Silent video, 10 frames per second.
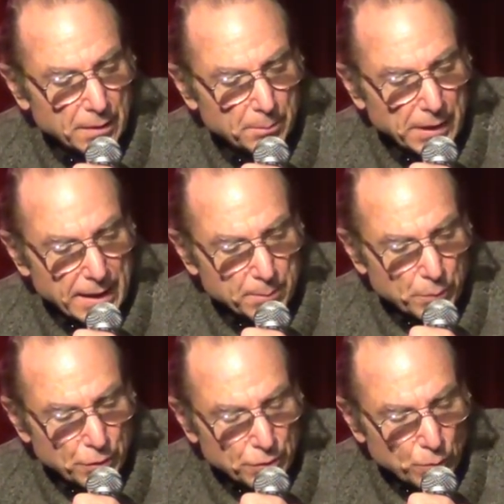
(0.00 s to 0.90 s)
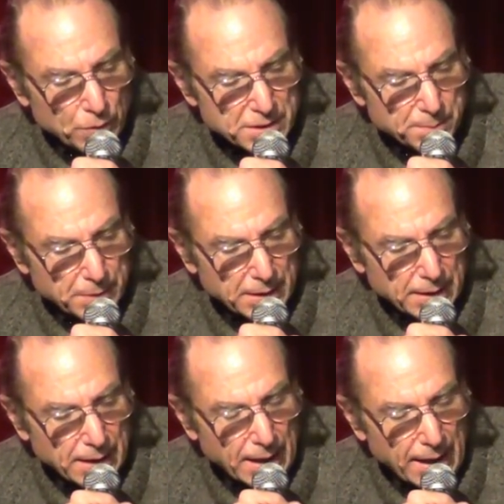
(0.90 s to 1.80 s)
The blackbird whispered,
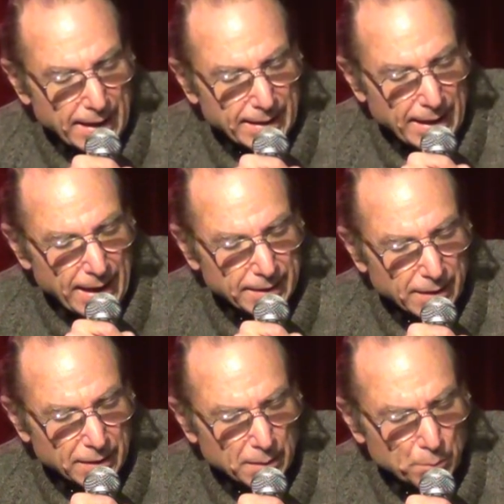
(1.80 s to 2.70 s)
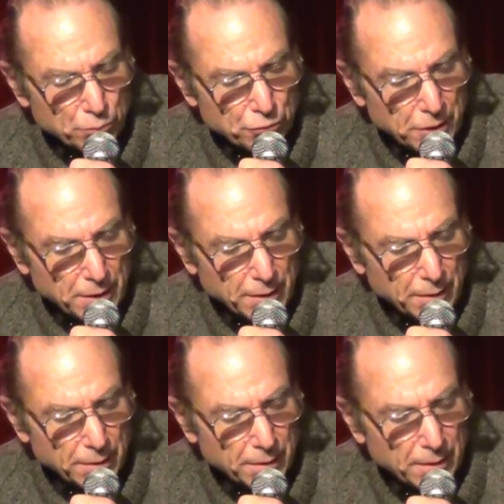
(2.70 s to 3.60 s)
I cannot breathe.